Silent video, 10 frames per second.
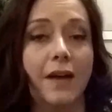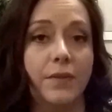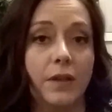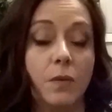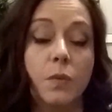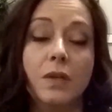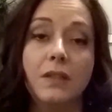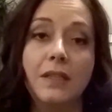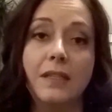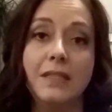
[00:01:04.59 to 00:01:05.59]
level, a
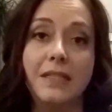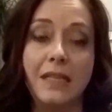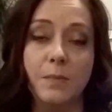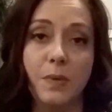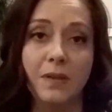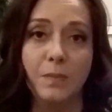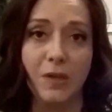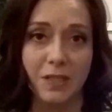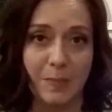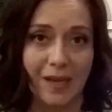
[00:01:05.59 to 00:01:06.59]
really deep
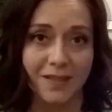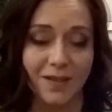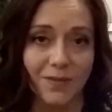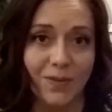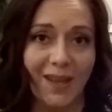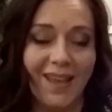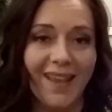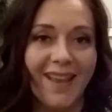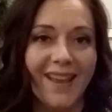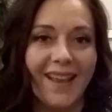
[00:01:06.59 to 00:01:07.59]
perspective.
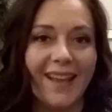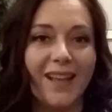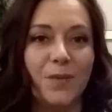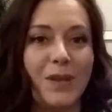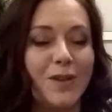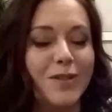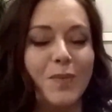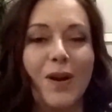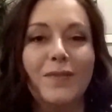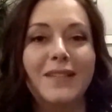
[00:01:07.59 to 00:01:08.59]
And we used the
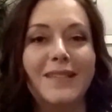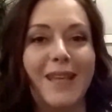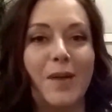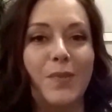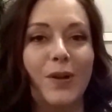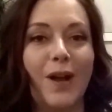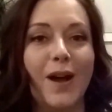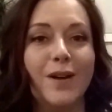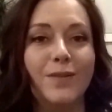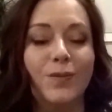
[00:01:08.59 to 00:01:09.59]
perfect example
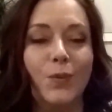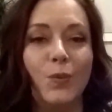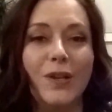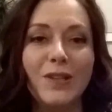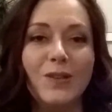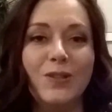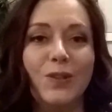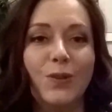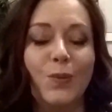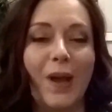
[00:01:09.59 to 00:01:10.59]
of what do you
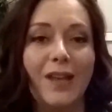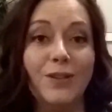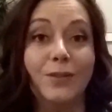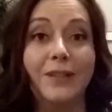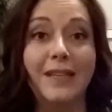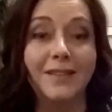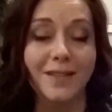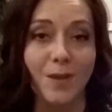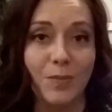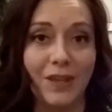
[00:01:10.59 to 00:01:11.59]
do when you're late to
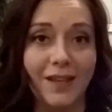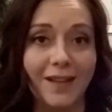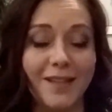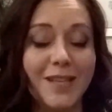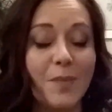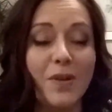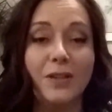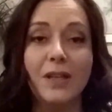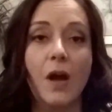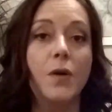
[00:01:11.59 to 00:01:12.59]
something? And
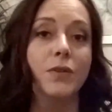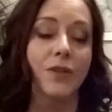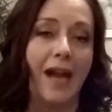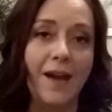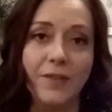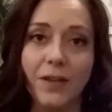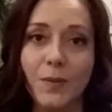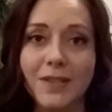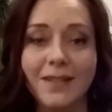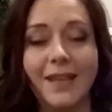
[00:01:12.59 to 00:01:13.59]
typically, oh, traffic
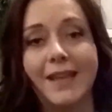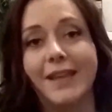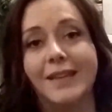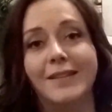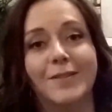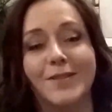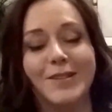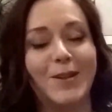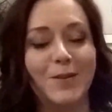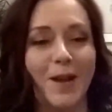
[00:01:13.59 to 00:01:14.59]
was late, or,
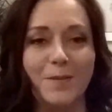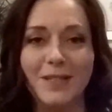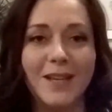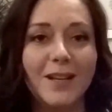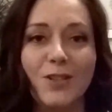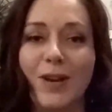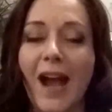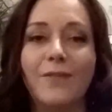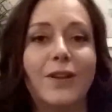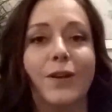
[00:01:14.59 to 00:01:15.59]
you know, I was stuck in
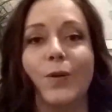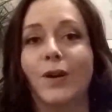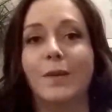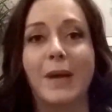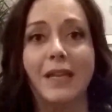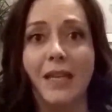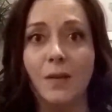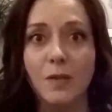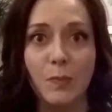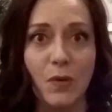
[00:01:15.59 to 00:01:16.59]
traffic, or my kid
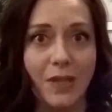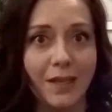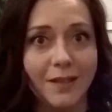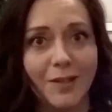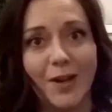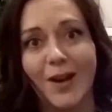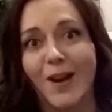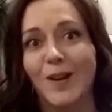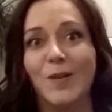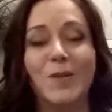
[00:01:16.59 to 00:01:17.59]
was puking in the
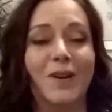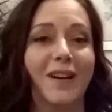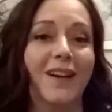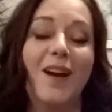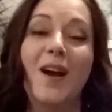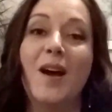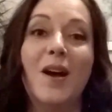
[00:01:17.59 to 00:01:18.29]
car, or,